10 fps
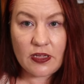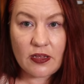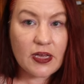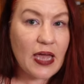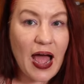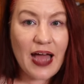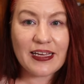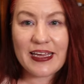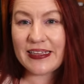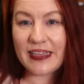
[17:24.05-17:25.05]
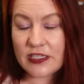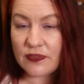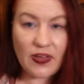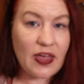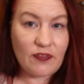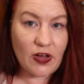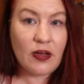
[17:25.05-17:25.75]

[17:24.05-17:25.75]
Now, you can't eat less forever,